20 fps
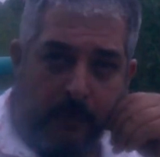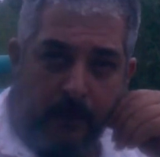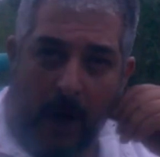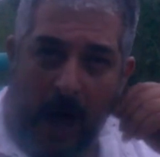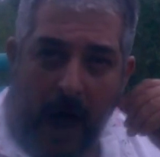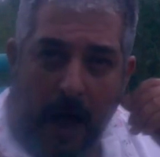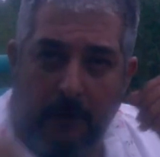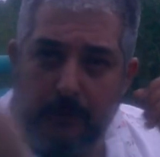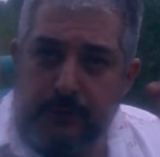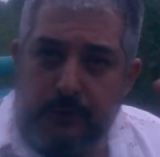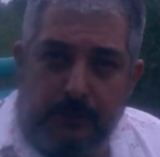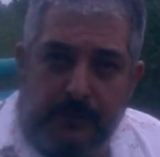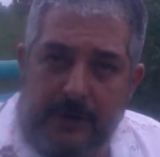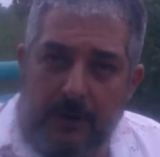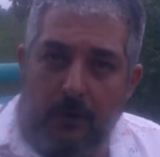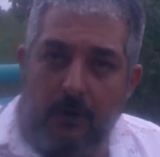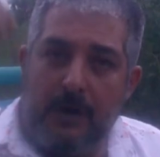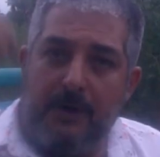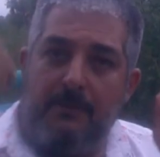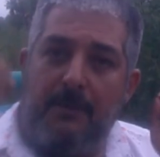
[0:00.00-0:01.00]
how do we
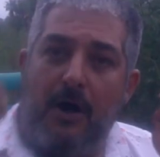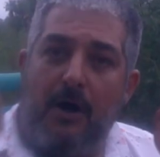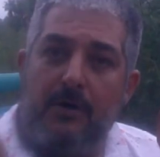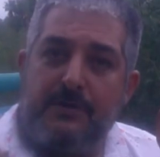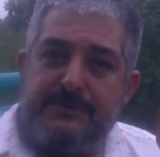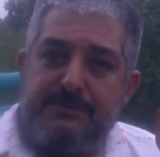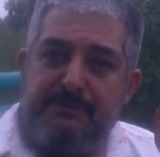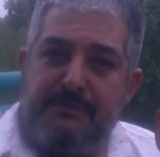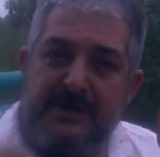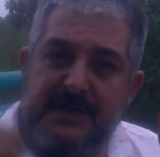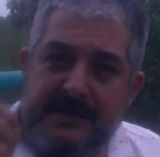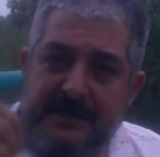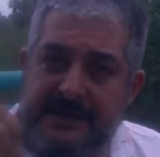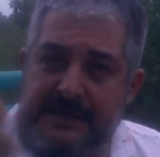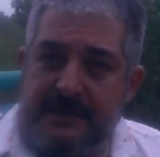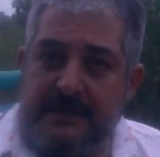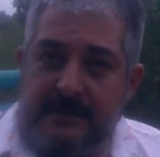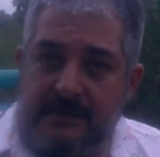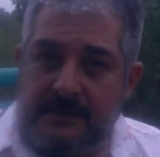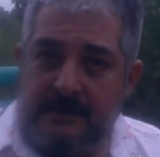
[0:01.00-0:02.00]
go about
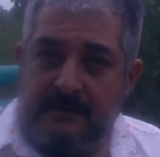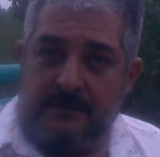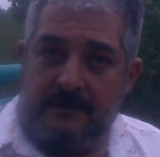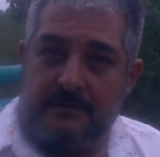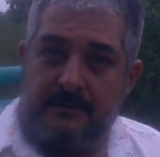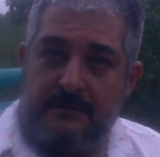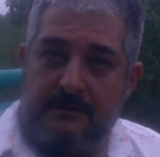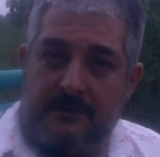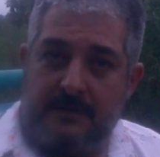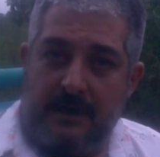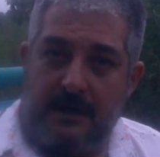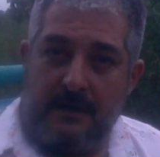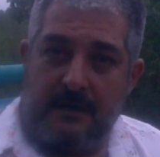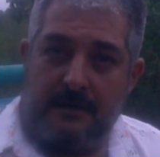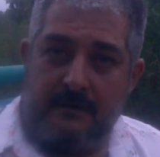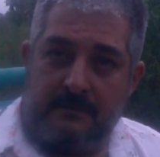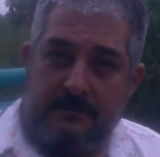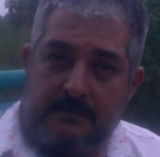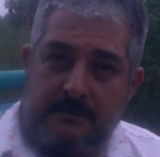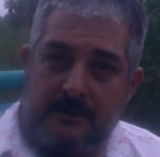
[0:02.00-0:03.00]
beating the,